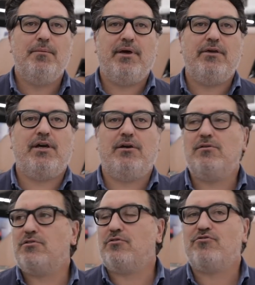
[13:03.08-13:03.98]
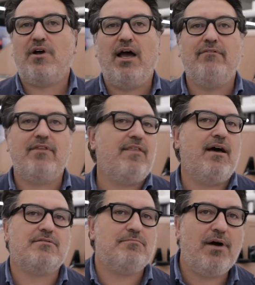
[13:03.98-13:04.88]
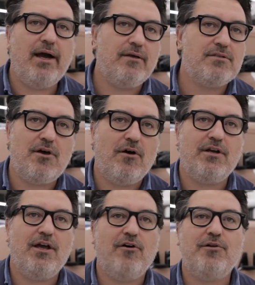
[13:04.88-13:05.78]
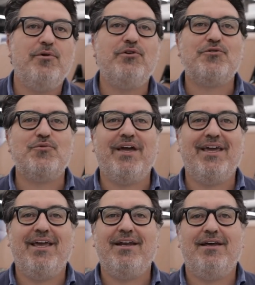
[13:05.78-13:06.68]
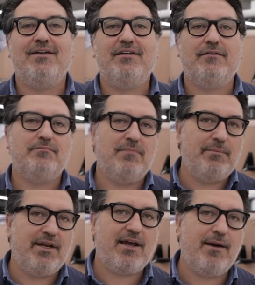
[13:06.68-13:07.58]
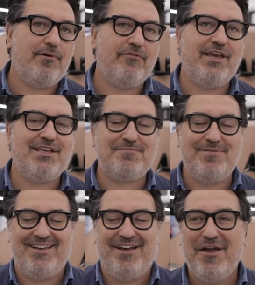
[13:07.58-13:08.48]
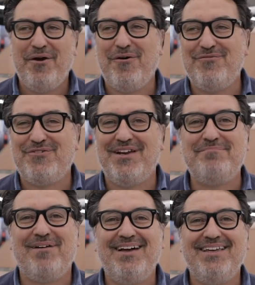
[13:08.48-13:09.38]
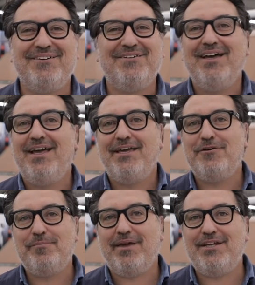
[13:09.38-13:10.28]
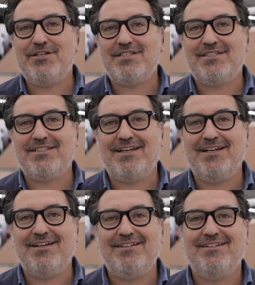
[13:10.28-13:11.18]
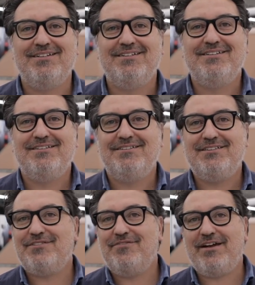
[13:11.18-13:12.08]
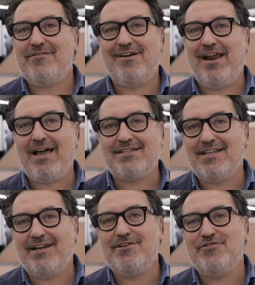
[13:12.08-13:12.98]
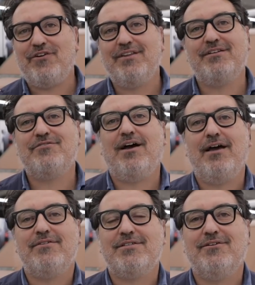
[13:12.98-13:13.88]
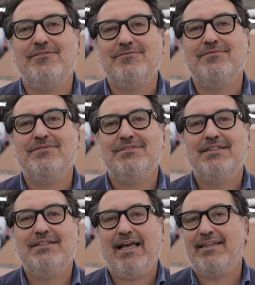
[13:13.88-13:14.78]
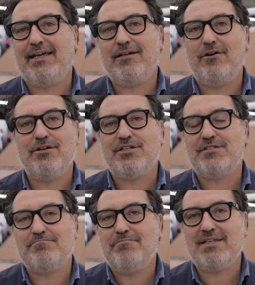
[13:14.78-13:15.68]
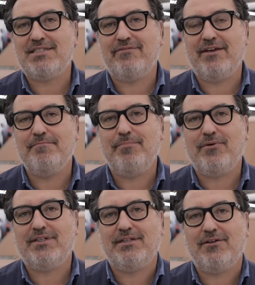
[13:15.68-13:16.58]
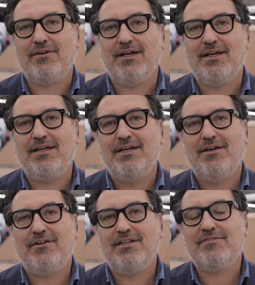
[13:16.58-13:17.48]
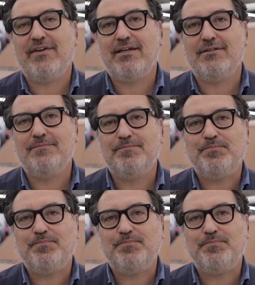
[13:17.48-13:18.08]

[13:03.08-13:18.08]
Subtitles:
but you can also drive 1,000 miles on a motorway in maybe in a couple of days, hopefully. But you know, you'll be just very relaxed and enjoying the drive. So, yeah, technology is massively important on this vehicle.